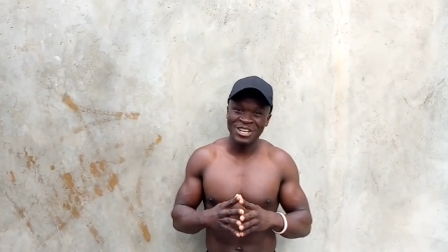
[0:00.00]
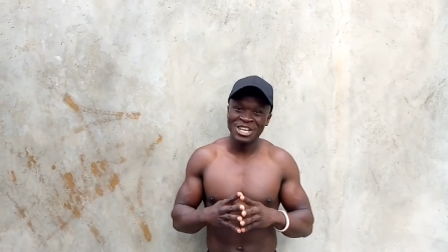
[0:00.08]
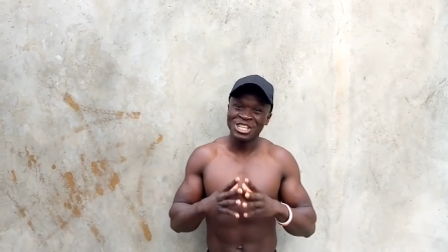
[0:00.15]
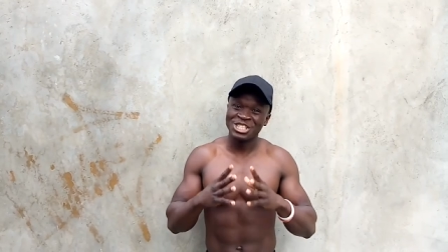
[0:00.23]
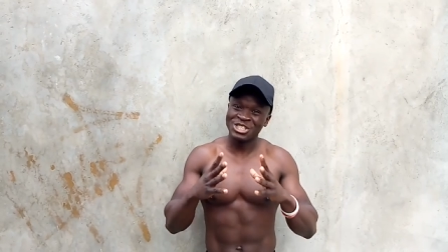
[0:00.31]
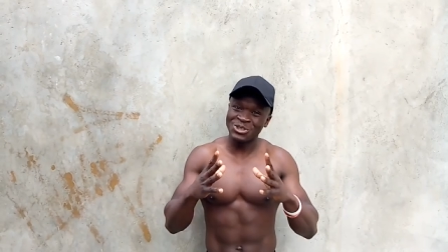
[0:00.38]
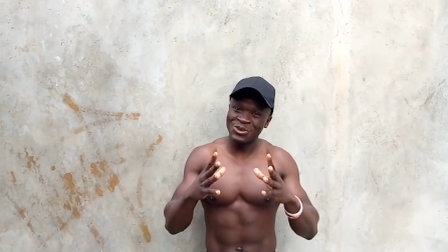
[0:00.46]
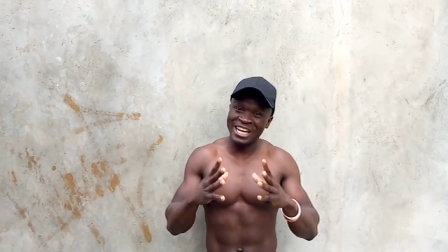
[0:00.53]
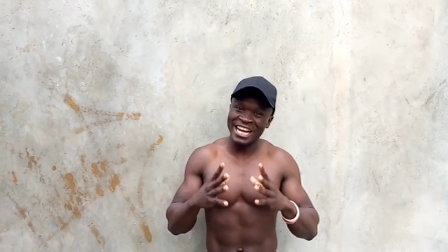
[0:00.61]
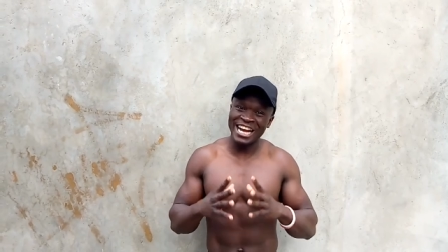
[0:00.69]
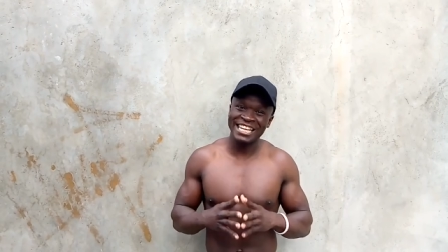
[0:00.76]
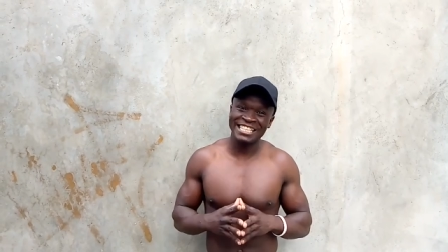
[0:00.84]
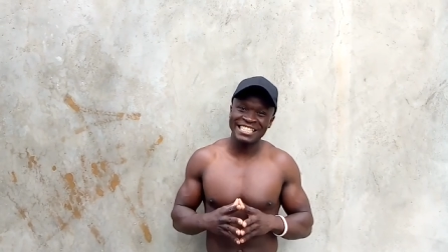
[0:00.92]
So
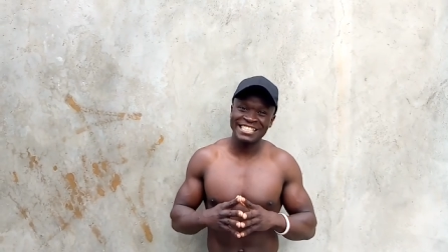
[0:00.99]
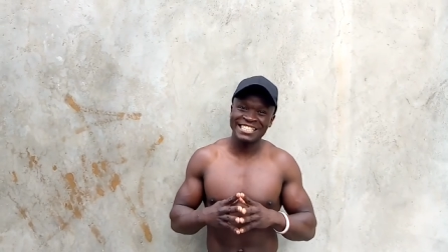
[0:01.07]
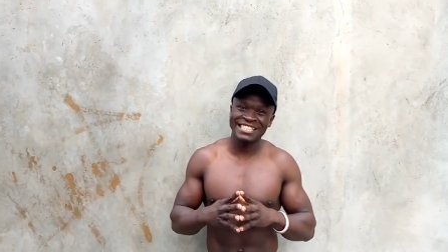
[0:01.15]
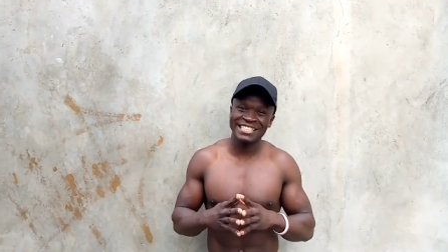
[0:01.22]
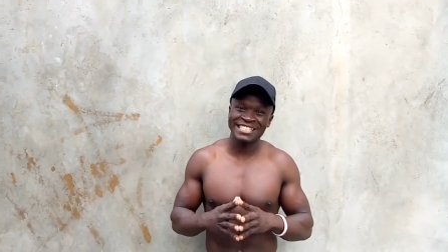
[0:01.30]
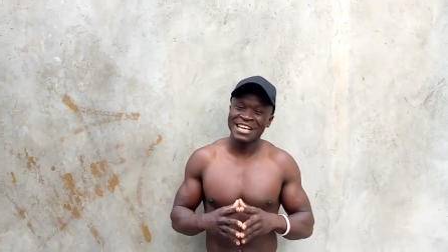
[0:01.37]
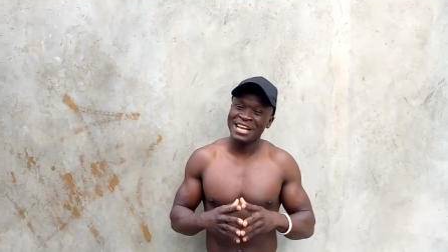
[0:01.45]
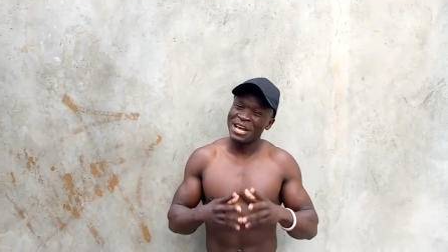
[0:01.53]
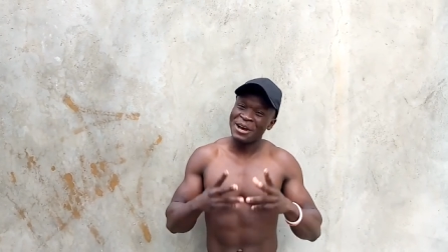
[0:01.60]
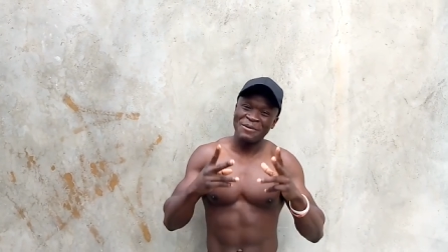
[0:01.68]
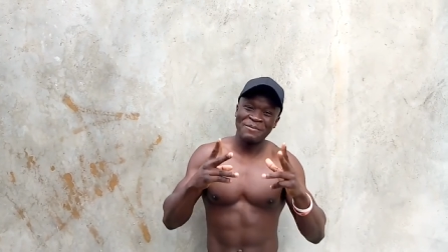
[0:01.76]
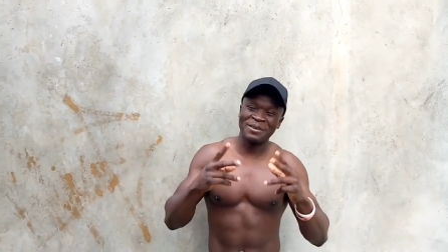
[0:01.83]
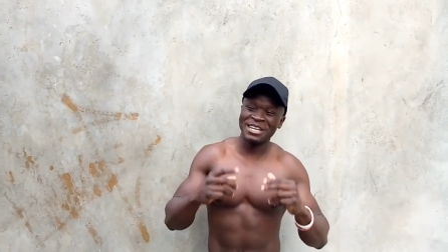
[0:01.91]
guys,
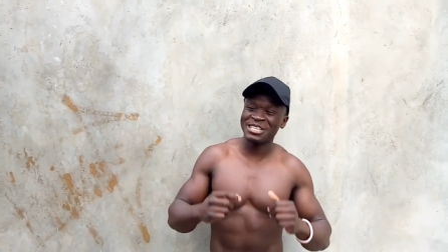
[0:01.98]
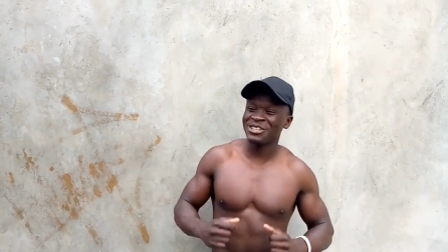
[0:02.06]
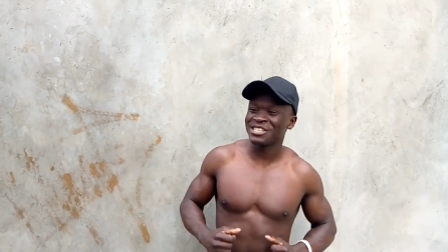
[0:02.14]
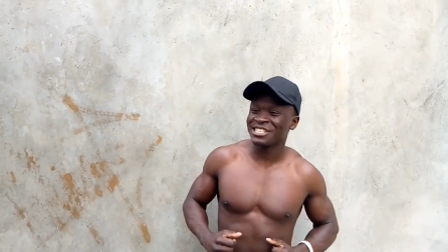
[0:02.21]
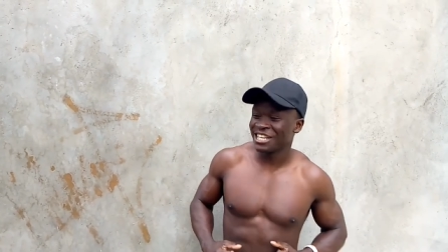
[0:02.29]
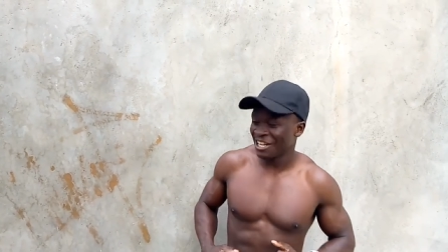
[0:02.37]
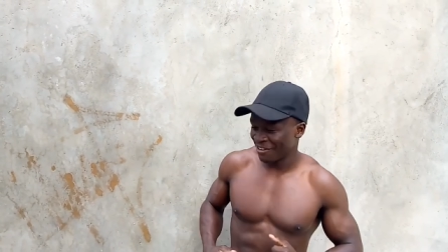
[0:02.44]
brace yourself.